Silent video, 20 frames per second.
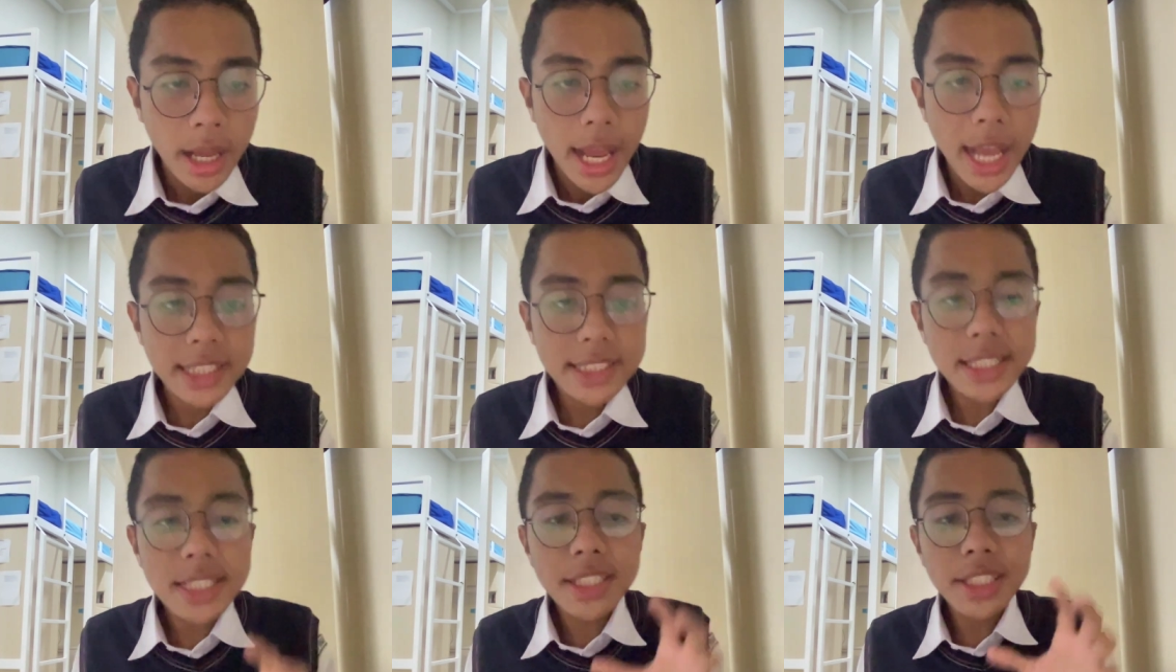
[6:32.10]

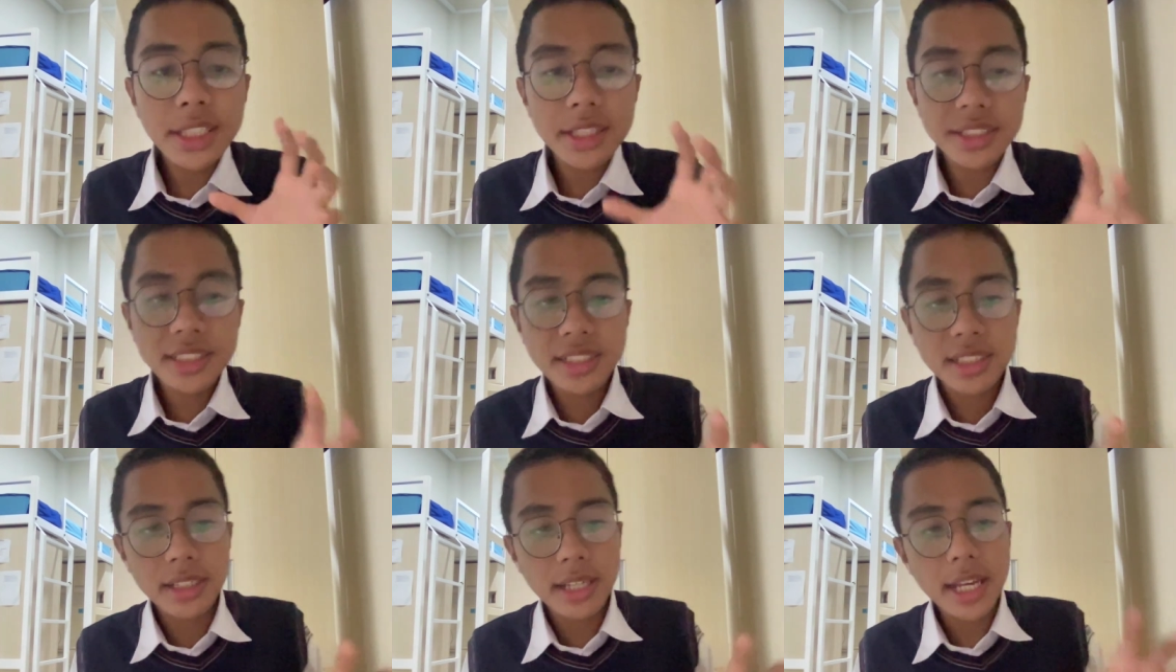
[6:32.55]

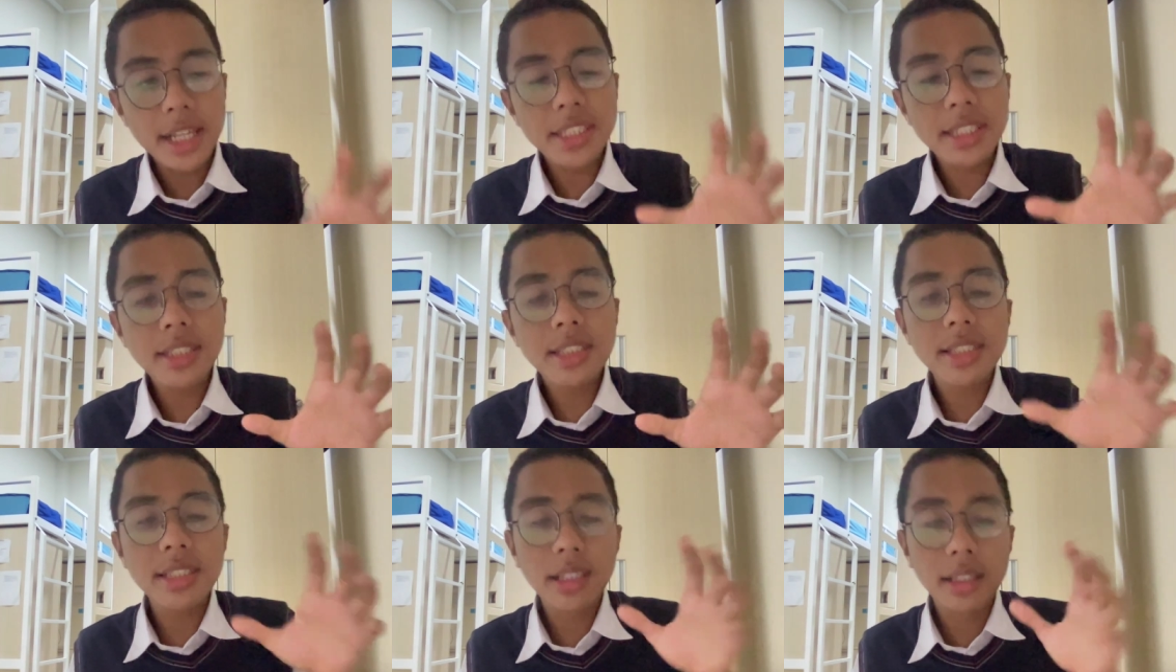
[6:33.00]
Essentially,
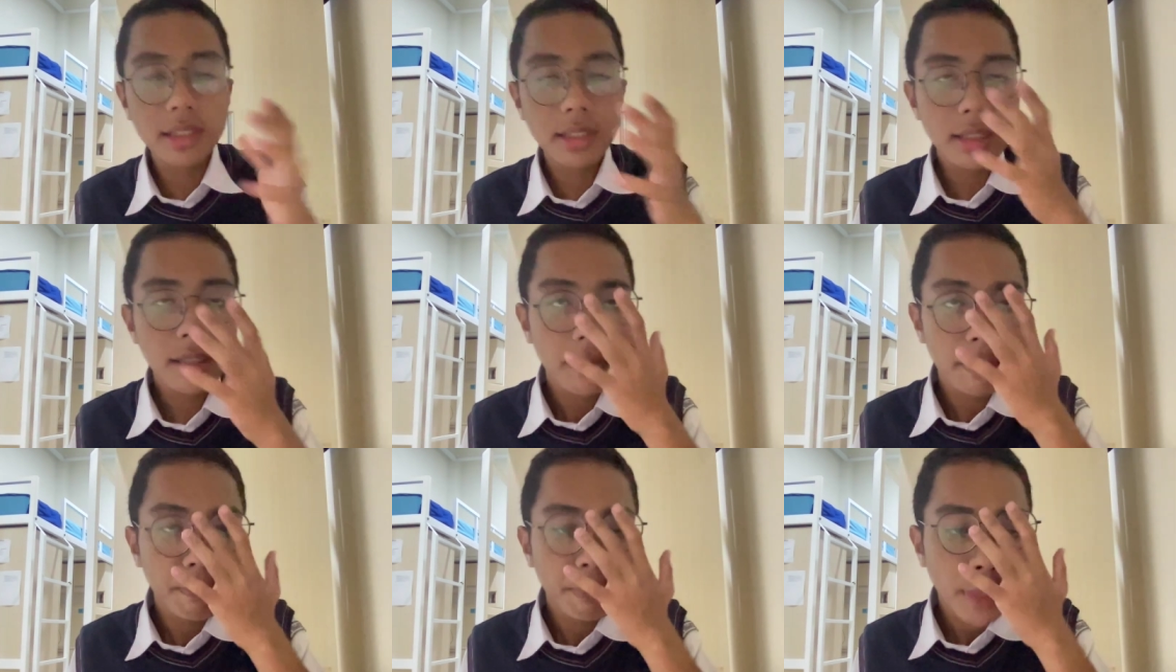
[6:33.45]

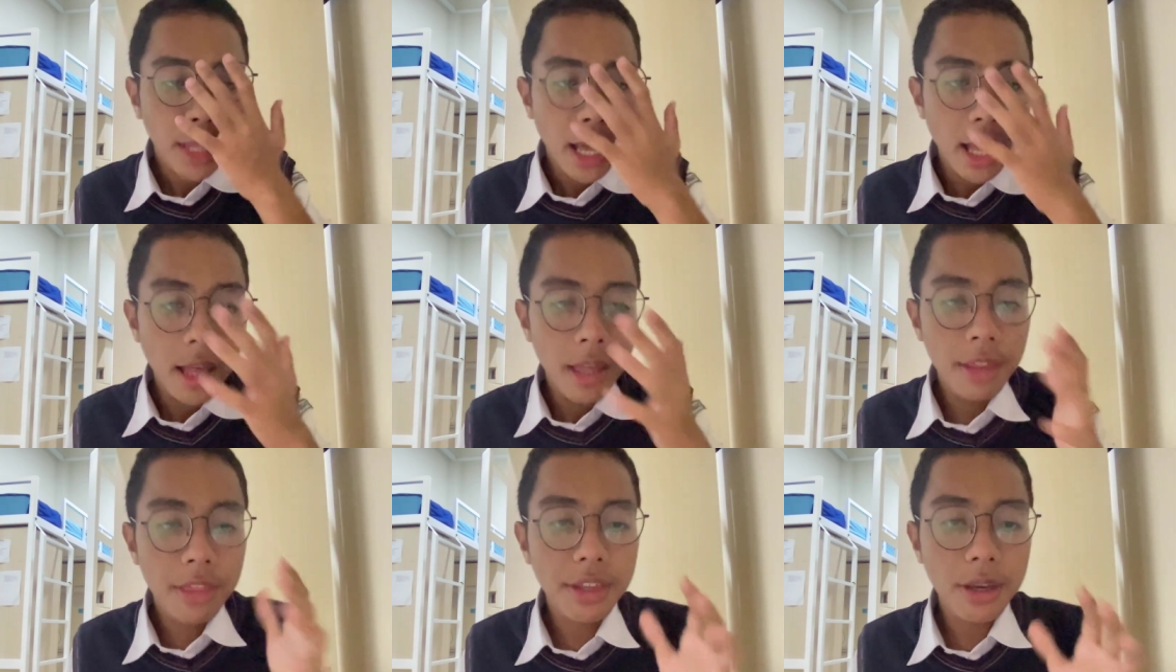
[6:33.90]
essentially,
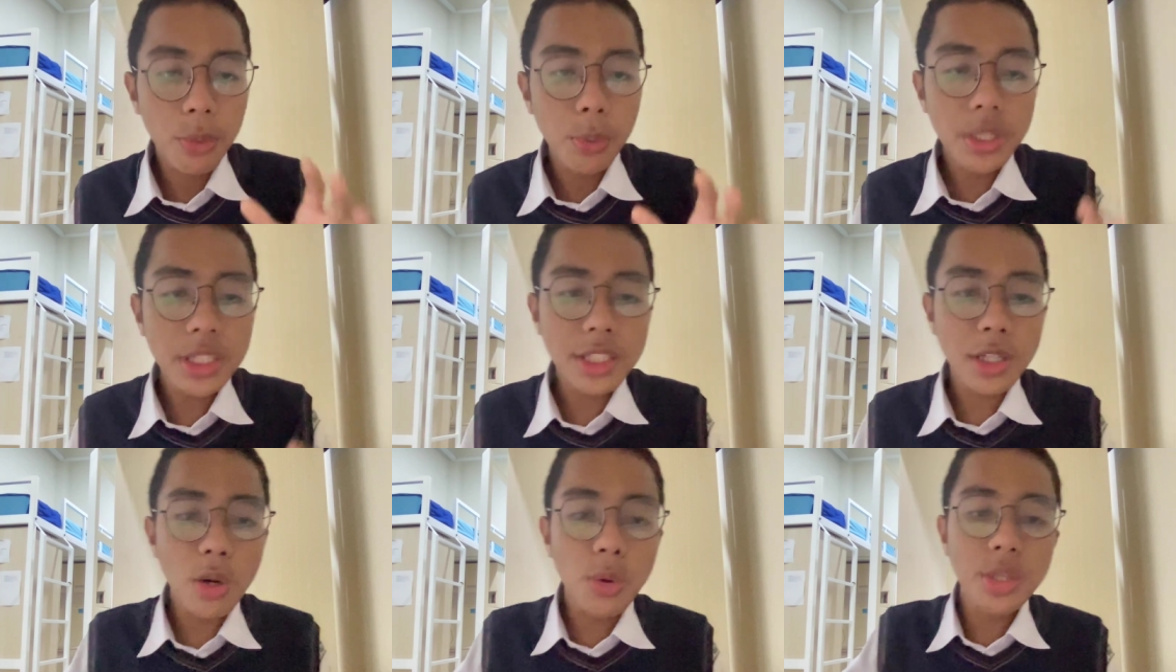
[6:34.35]
the
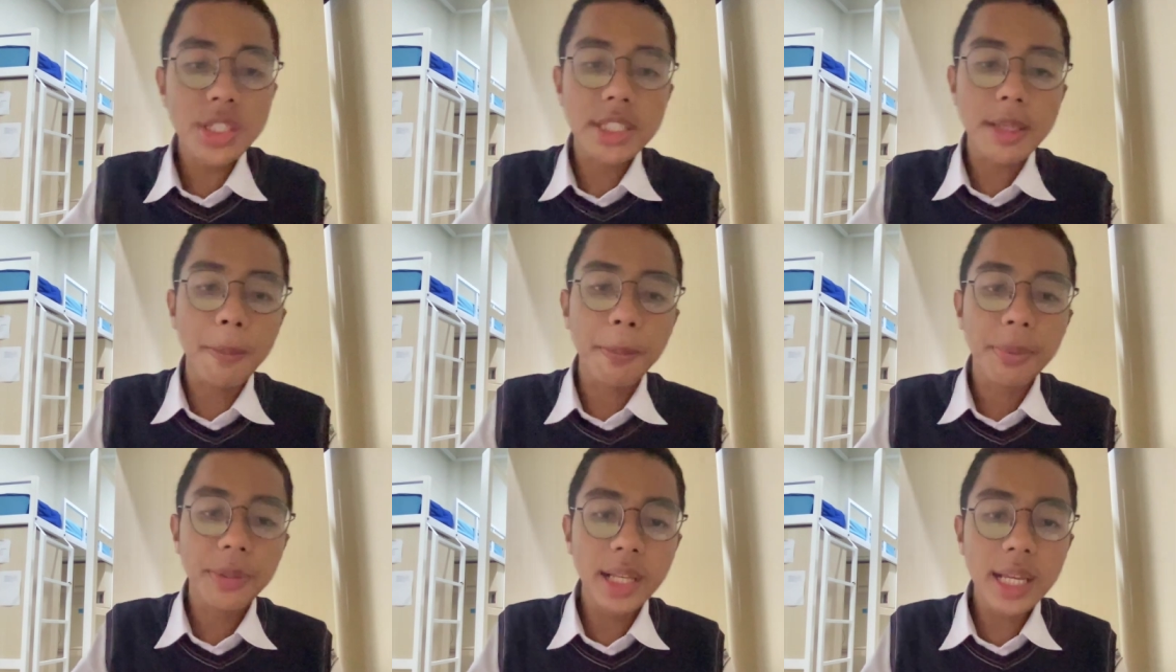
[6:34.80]
WTO is
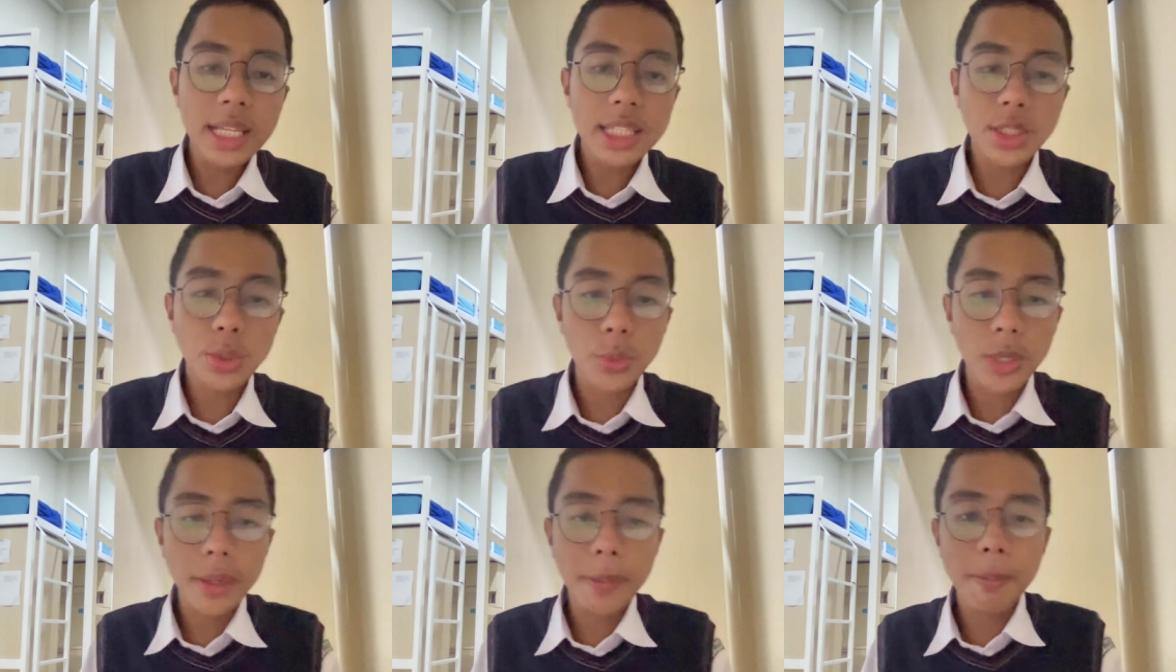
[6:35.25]
a
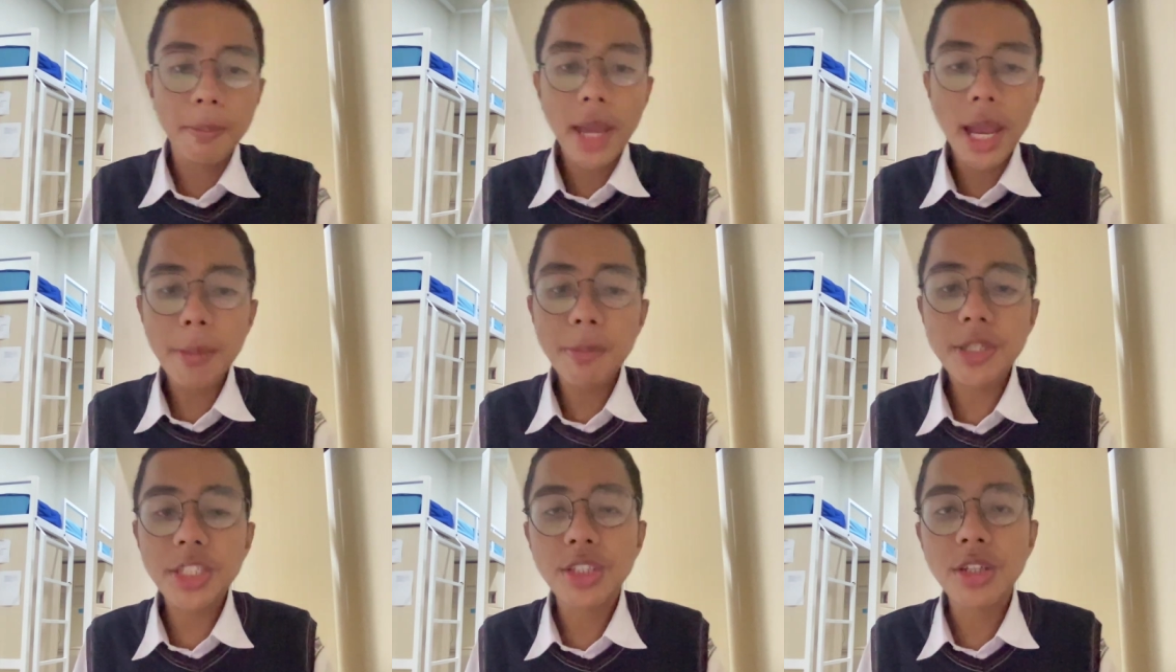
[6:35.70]
place where
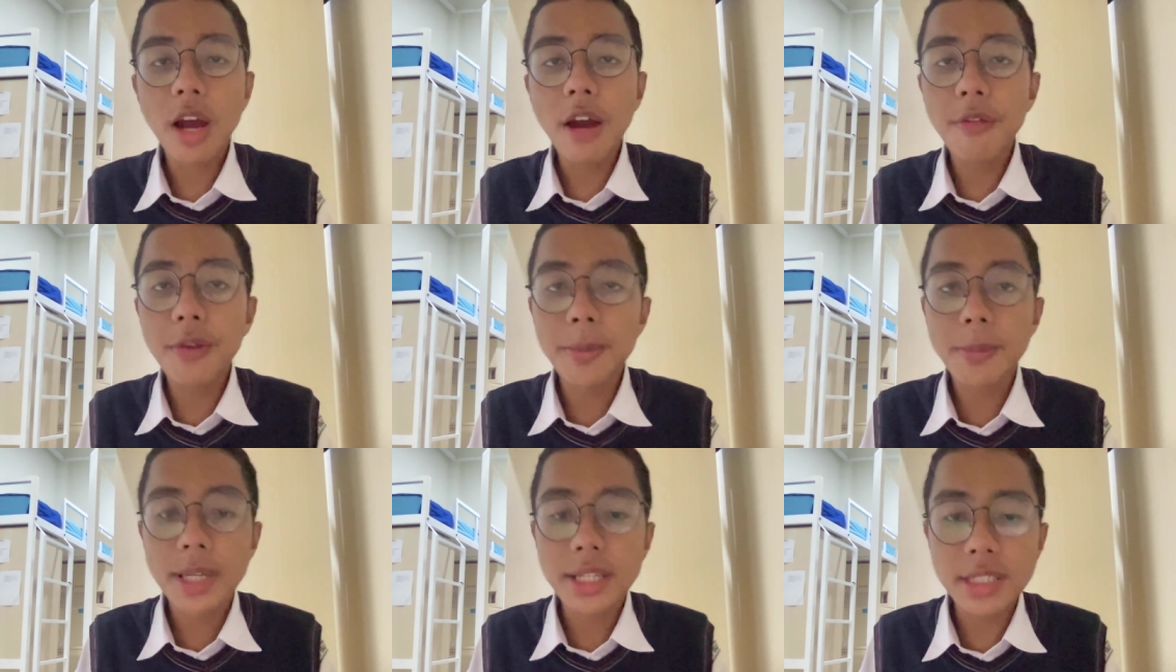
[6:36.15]
members'
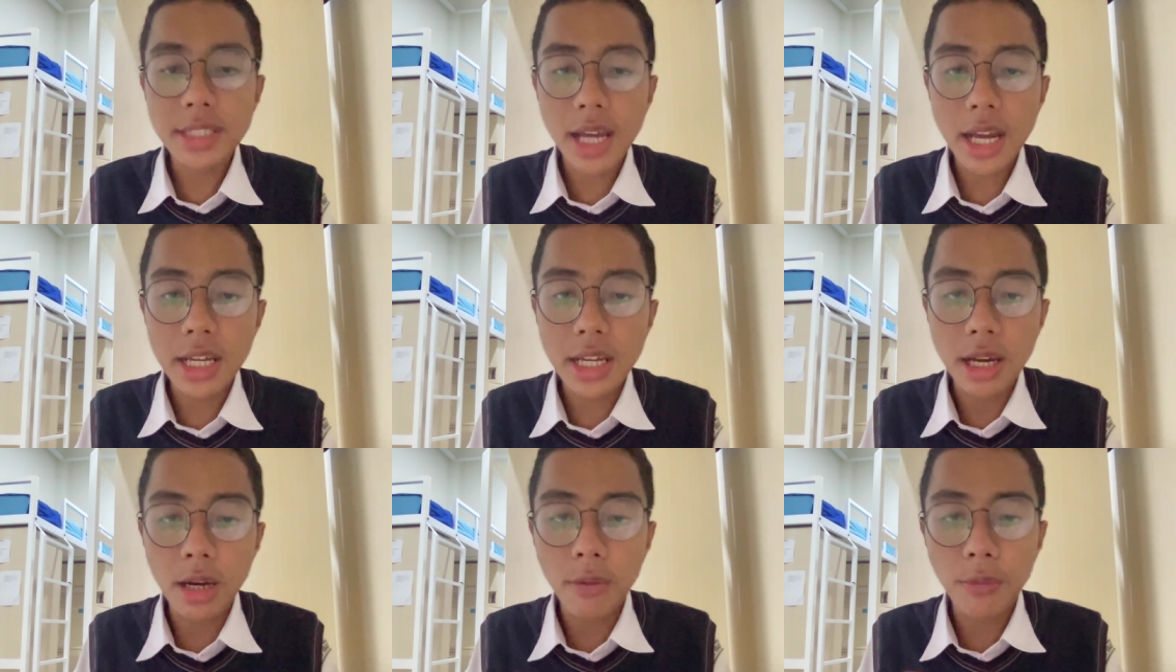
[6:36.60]
government
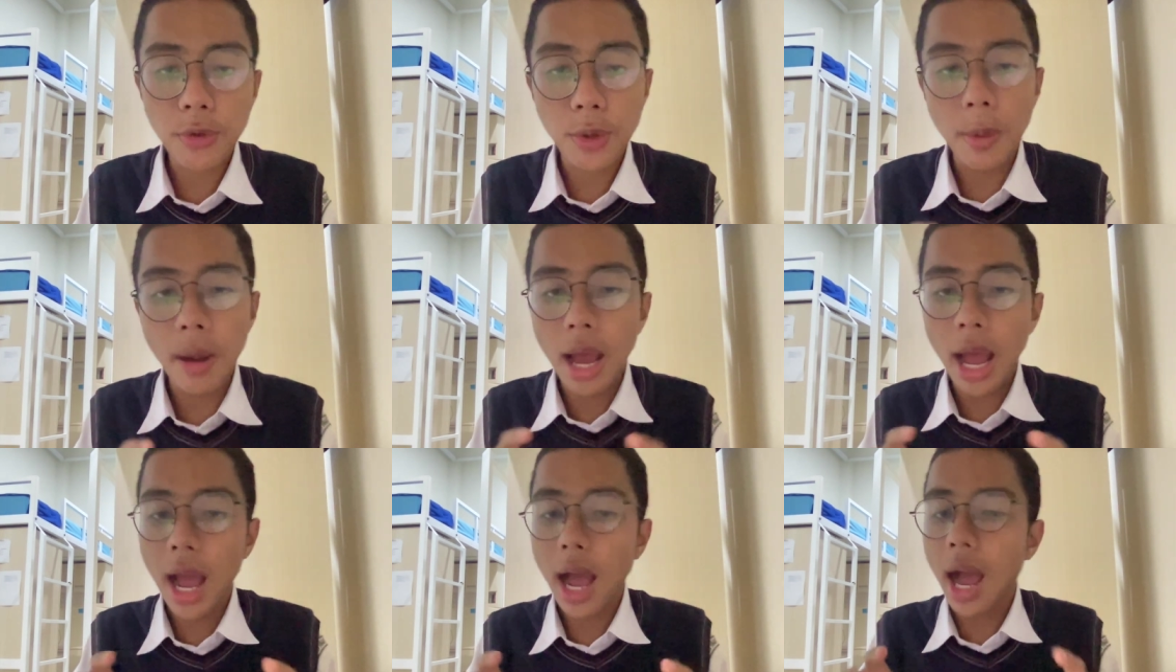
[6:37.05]
from